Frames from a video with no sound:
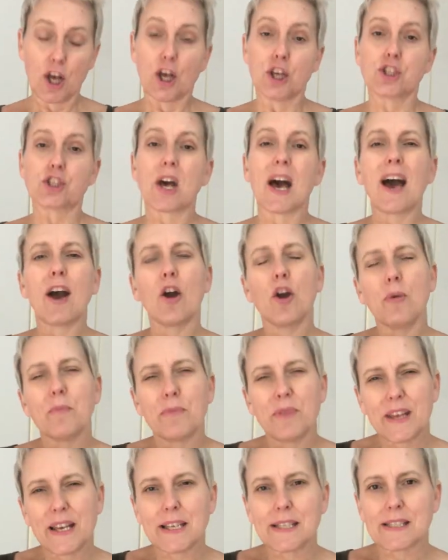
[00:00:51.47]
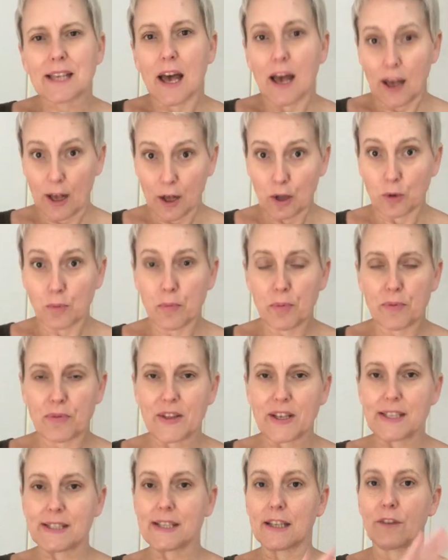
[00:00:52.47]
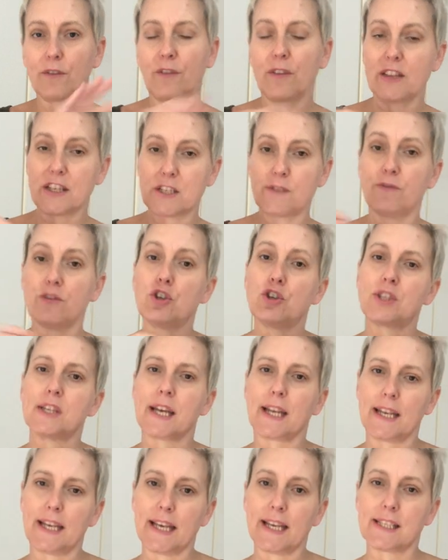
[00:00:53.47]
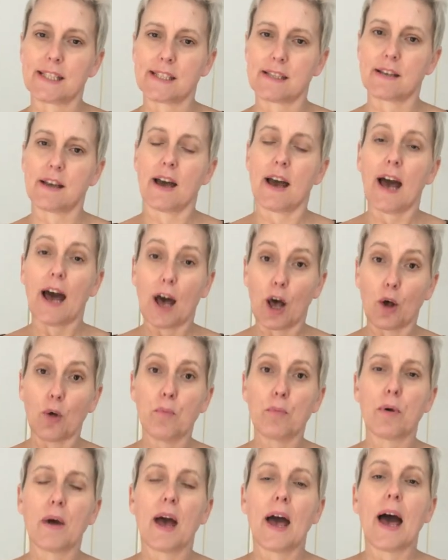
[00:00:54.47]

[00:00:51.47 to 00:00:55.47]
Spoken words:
So I hope these help, these few techniques help,